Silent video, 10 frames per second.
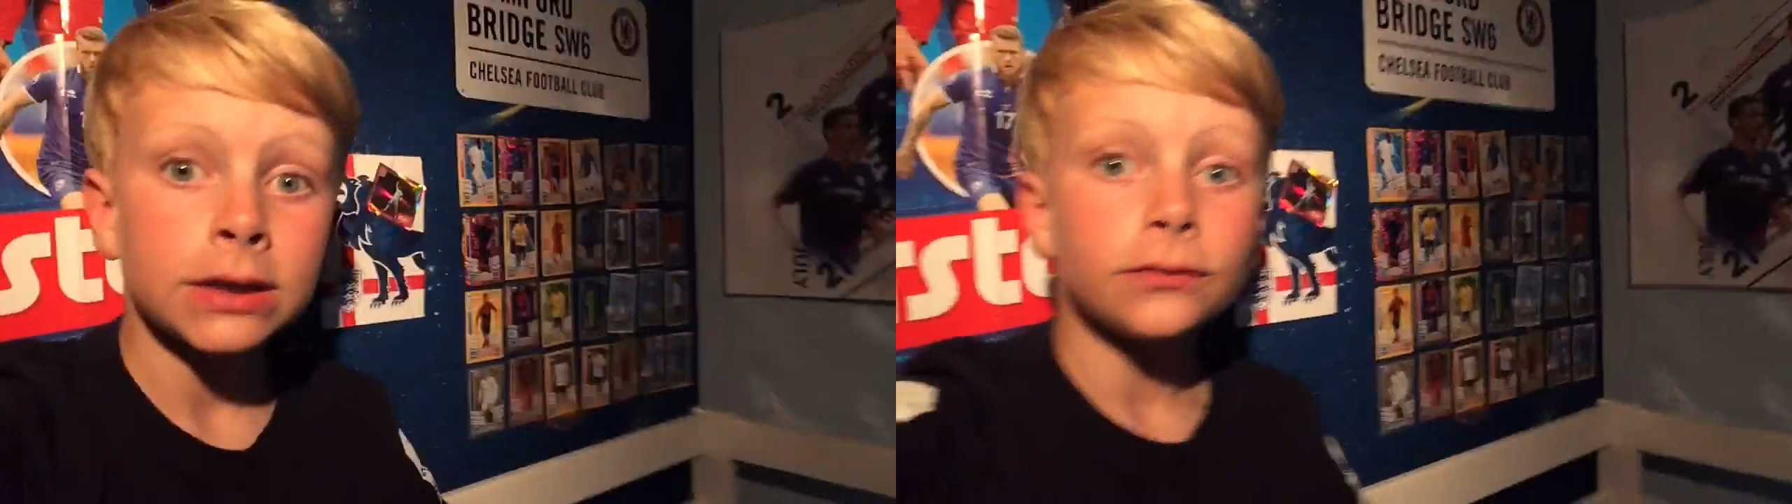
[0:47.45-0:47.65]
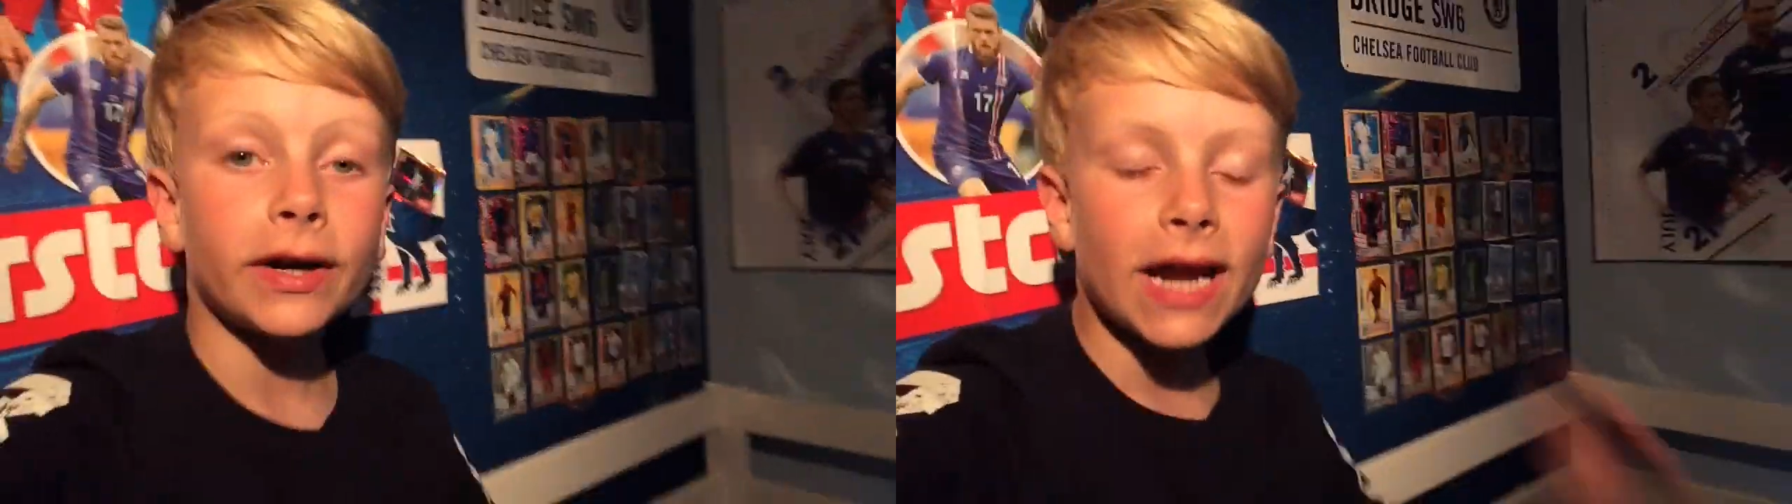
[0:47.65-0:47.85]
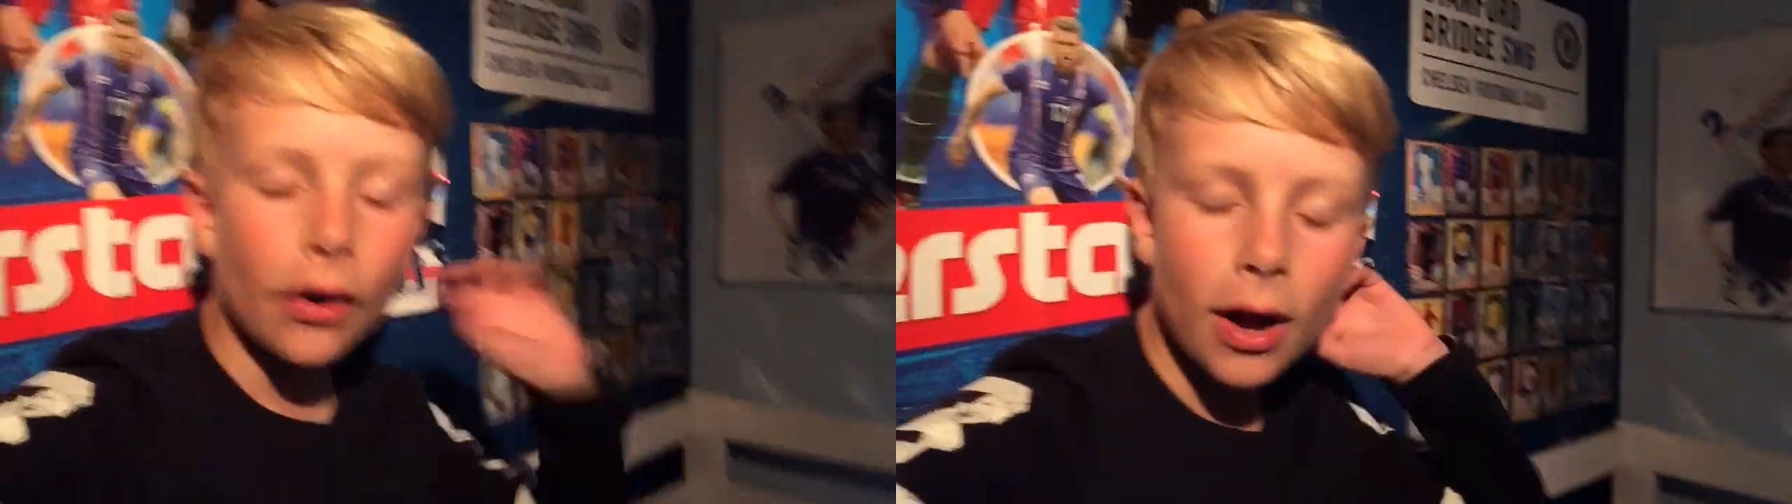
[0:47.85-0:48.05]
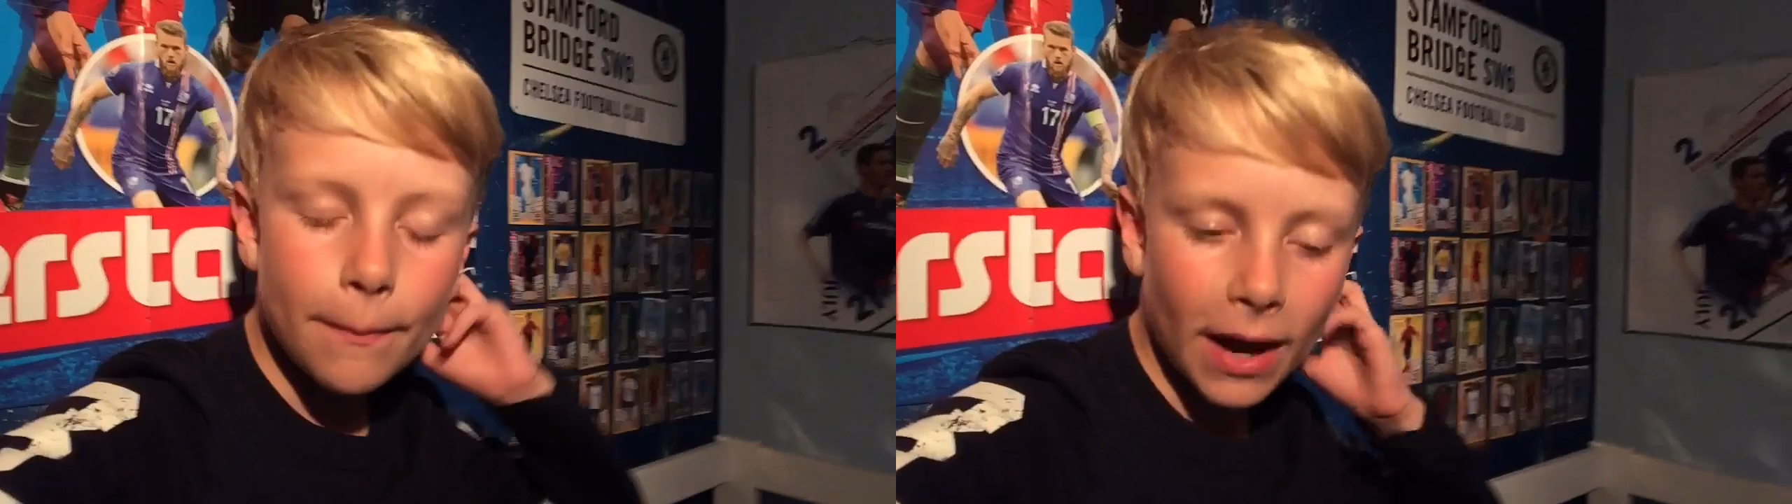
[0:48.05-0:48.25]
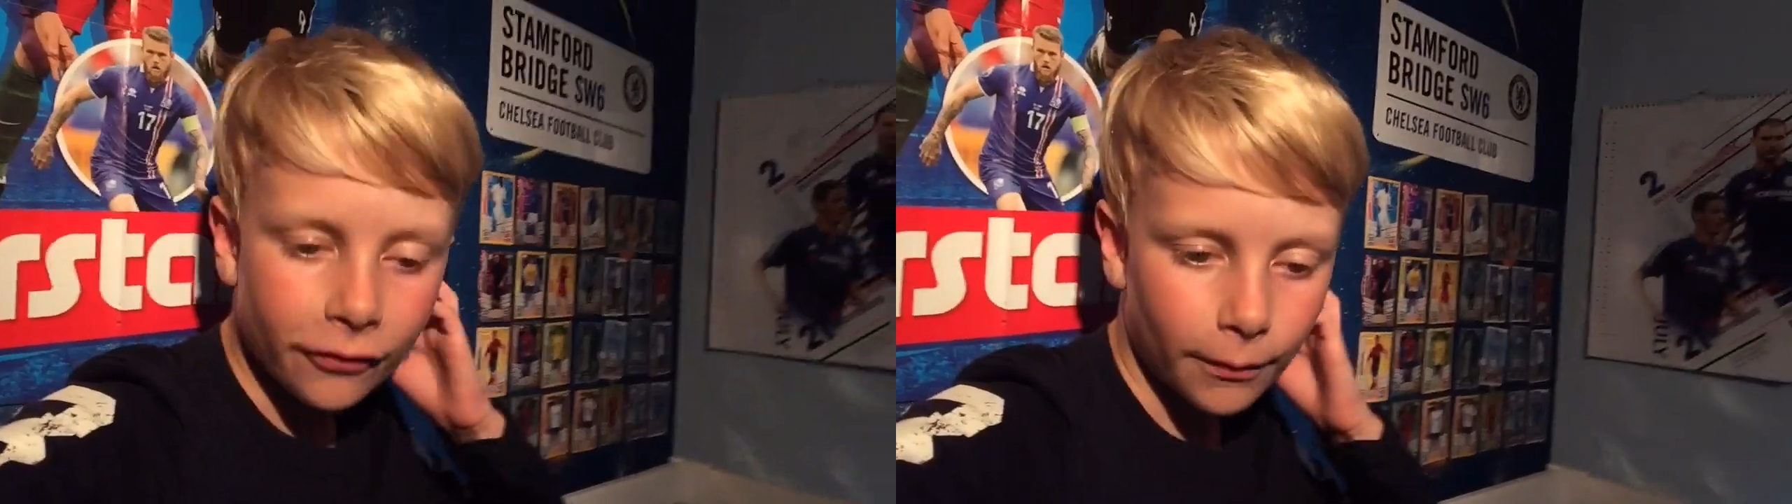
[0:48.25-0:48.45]
Right now I'm
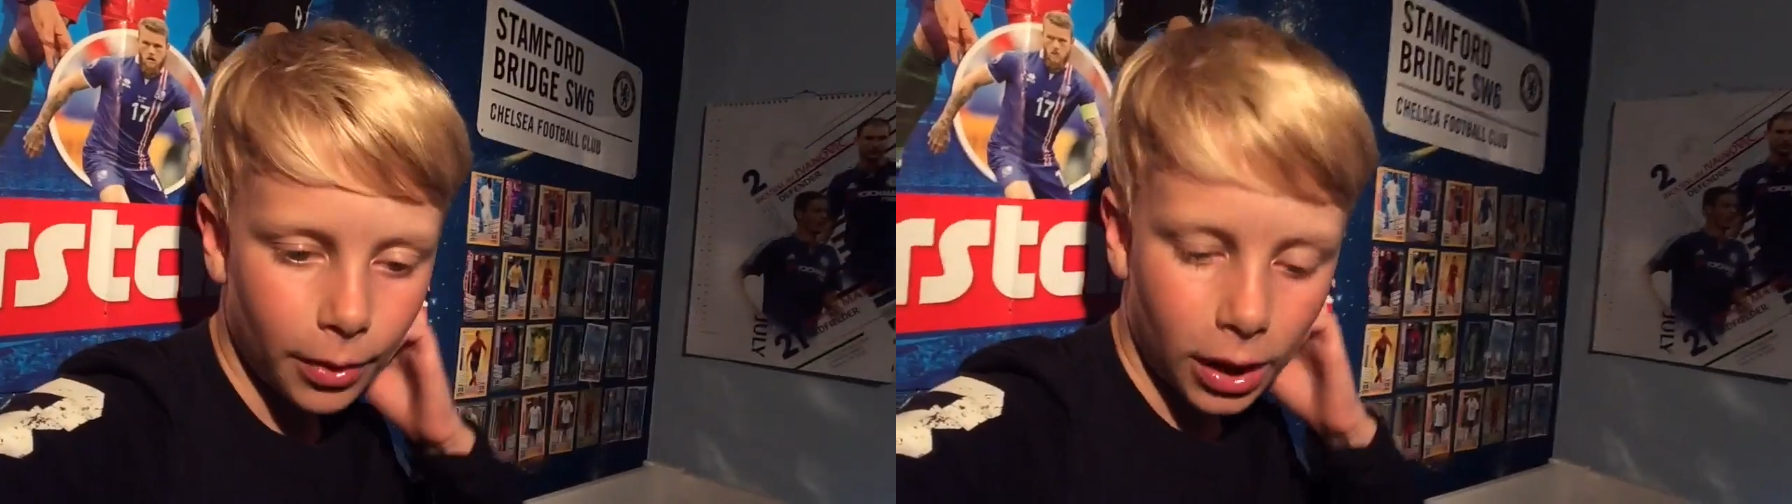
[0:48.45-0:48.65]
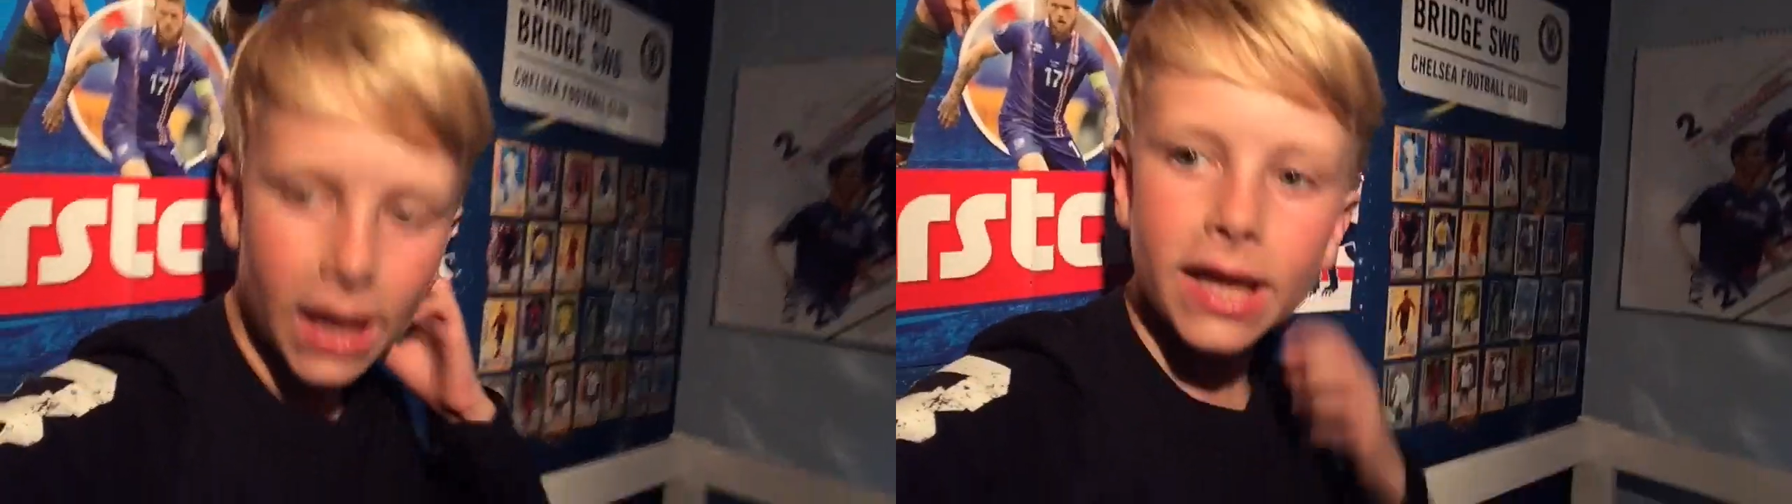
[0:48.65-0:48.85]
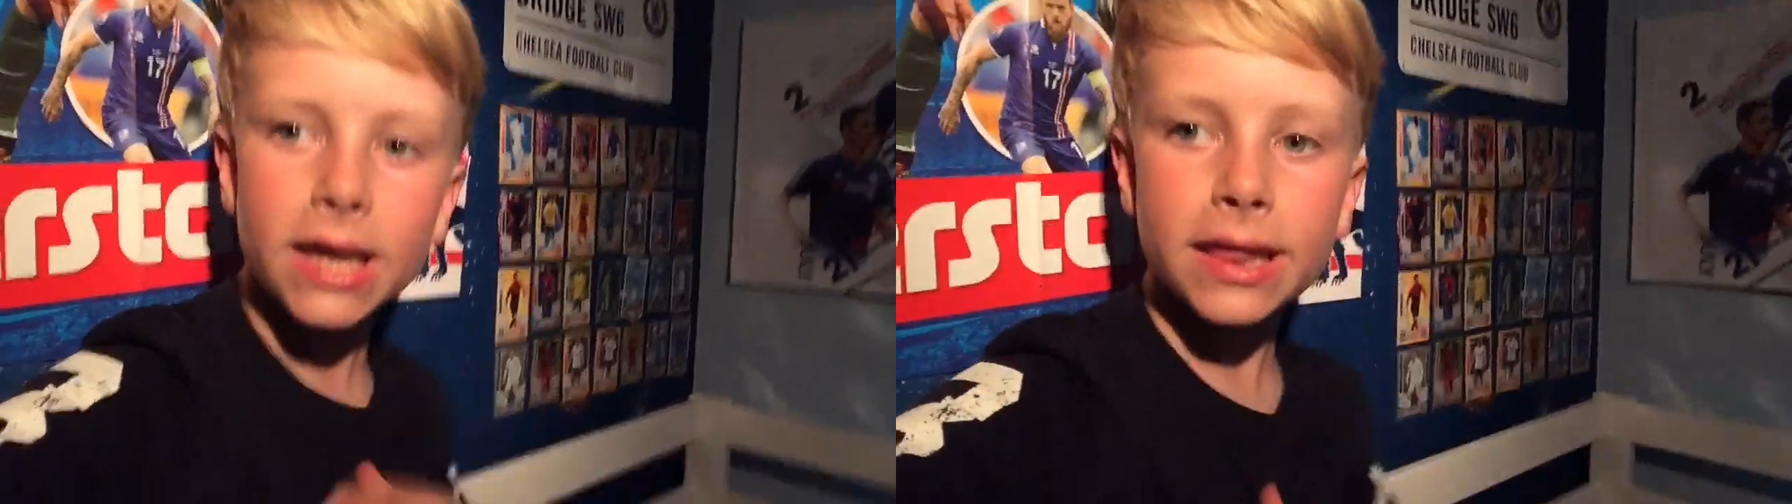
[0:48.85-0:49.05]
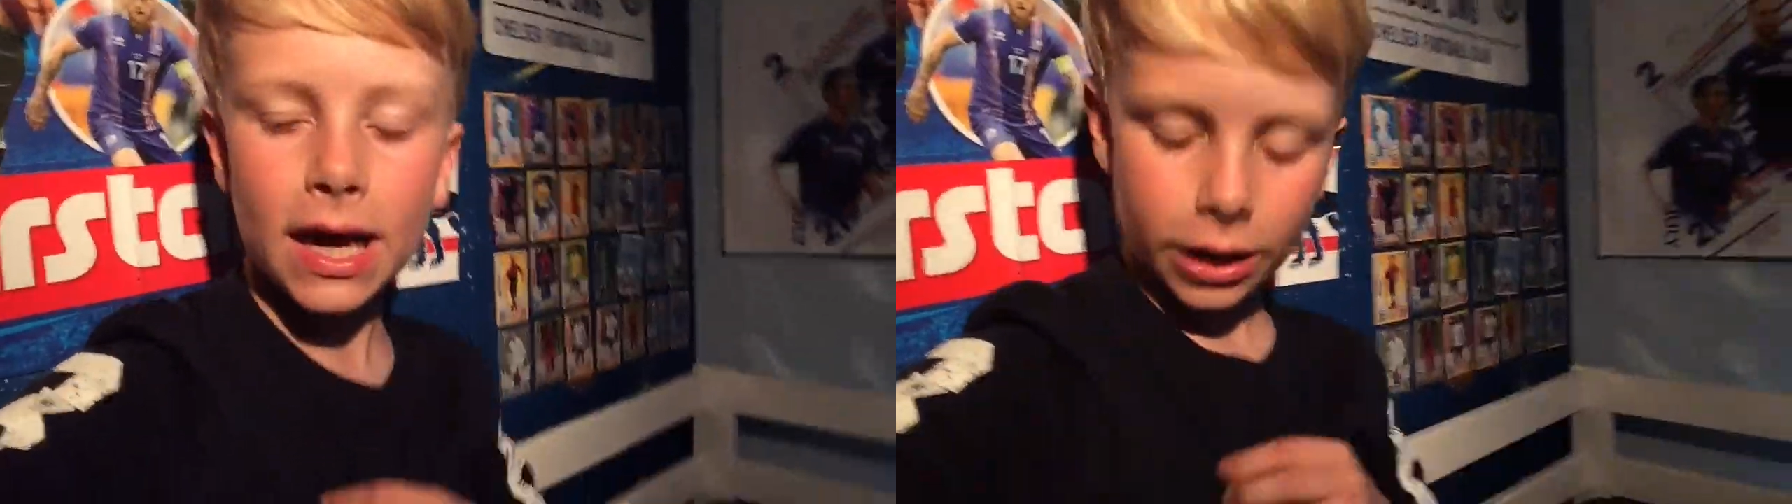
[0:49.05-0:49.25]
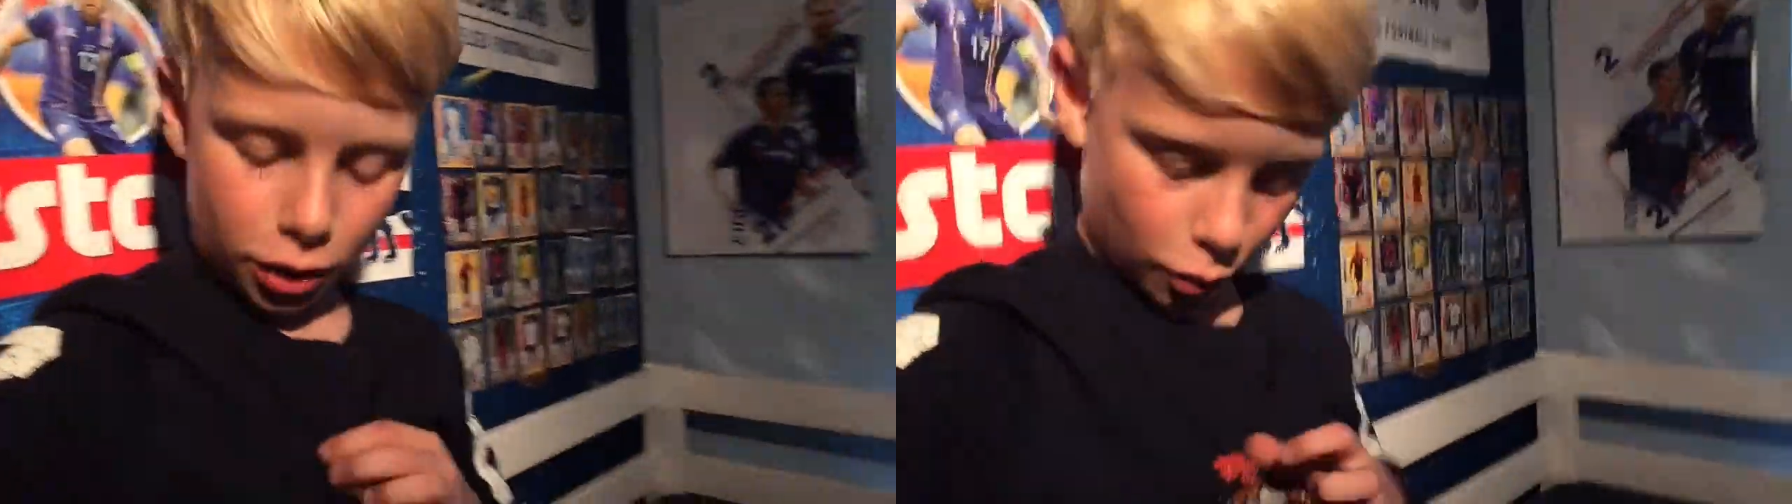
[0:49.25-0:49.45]
back from Butlins
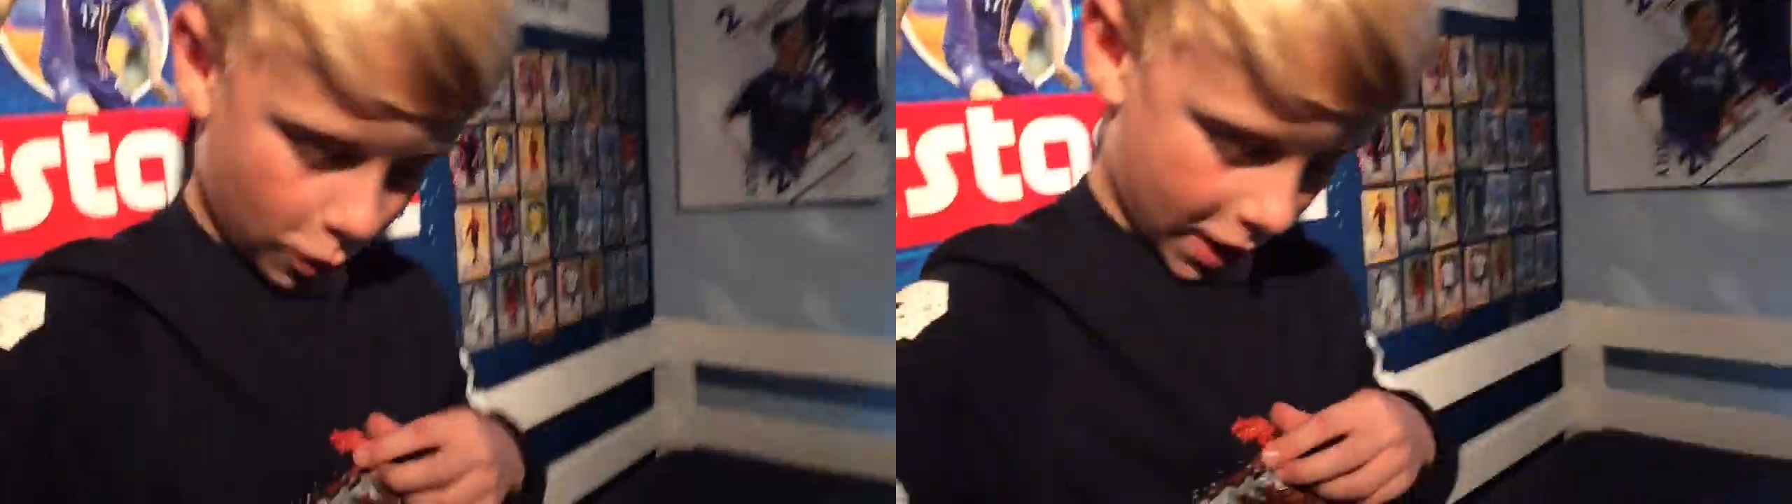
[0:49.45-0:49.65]
and I'm